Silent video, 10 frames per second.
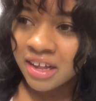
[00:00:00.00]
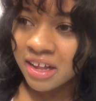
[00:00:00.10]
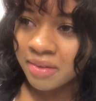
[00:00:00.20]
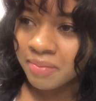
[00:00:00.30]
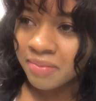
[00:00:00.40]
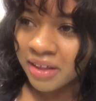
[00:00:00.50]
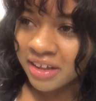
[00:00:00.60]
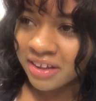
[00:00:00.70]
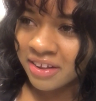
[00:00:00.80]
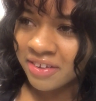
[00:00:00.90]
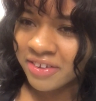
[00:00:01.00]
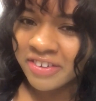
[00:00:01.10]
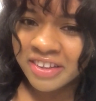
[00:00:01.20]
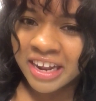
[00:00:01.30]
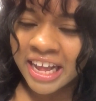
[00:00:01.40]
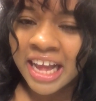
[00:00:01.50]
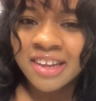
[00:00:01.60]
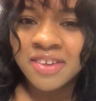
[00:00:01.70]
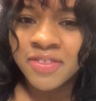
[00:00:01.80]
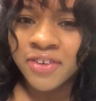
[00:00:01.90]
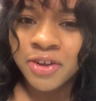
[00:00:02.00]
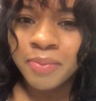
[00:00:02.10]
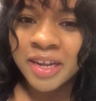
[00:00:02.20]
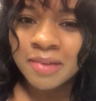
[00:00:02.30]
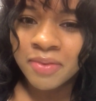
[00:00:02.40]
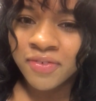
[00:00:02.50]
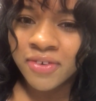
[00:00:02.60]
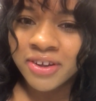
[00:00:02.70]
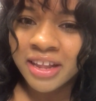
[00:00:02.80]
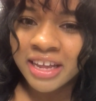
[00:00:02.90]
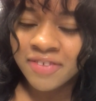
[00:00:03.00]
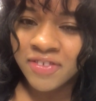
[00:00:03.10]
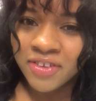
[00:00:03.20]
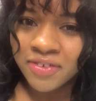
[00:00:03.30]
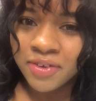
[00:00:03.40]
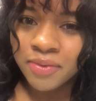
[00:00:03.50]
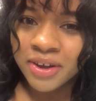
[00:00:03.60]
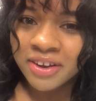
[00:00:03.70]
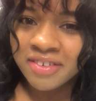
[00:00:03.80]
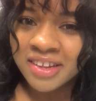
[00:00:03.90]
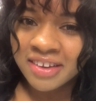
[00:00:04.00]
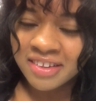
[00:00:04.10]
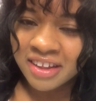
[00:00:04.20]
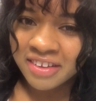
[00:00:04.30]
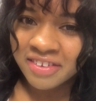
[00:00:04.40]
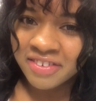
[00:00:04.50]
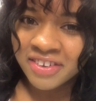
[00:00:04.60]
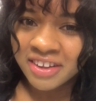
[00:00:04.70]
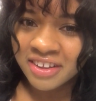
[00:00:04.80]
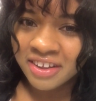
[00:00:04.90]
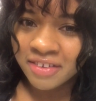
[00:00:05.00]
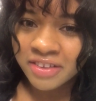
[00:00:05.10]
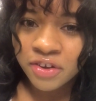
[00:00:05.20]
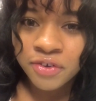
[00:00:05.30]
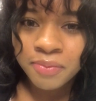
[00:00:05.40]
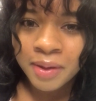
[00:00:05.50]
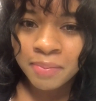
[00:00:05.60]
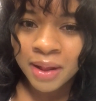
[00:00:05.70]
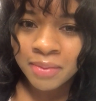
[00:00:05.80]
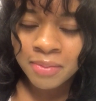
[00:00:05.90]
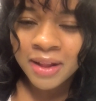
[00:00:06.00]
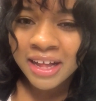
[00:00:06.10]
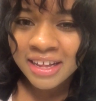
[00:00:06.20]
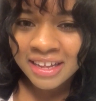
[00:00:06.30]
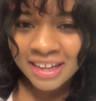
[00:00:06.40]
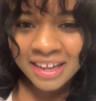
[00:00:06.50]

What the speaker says: you know, you're just gonna cancel 30 minutes before, like, if you knew you were gonna do such and such, you should've, you know, told me, blah, blah, blah.